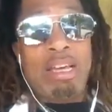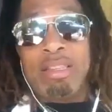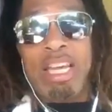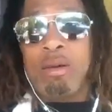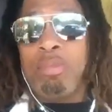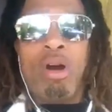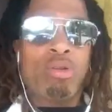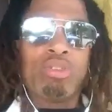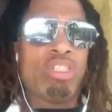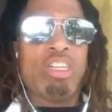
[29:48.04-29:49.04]
Taking
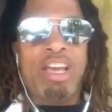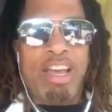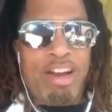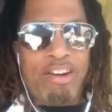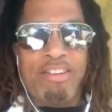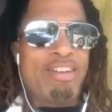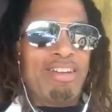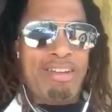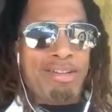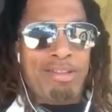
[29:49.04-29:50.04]
particles of your hair,
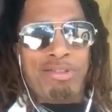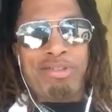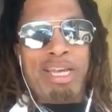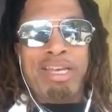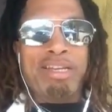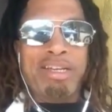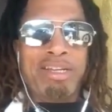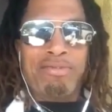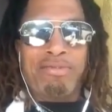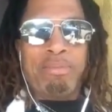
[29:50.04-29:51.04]
taking
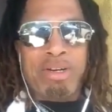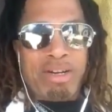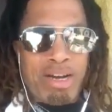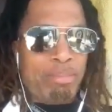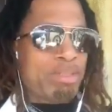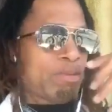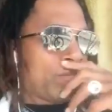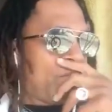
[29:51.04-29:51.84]
from your cups.